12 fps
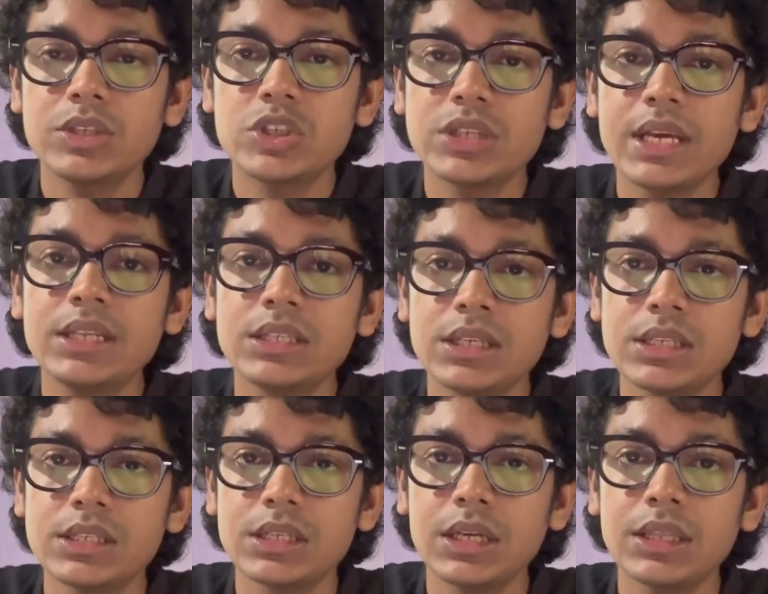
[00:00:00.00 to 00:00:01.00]

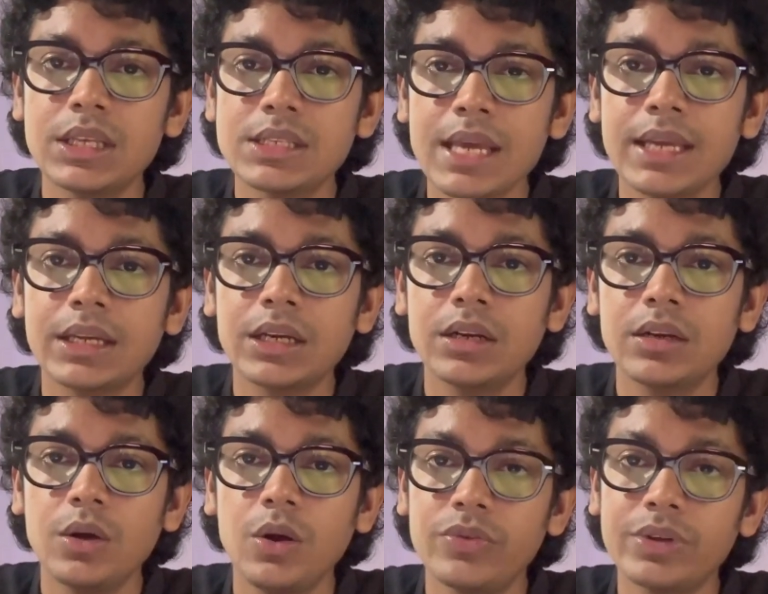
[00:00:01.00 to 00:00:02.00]
changes in the cycle
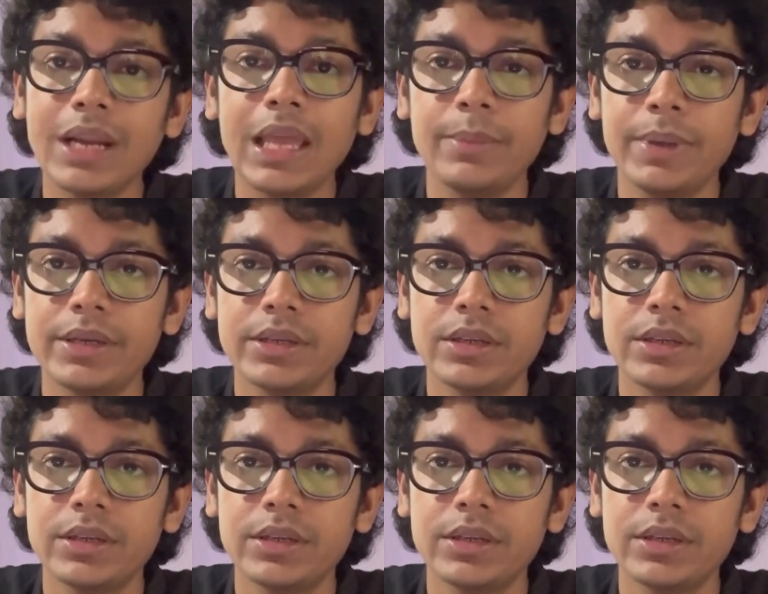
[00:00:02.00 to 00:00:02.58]
of climate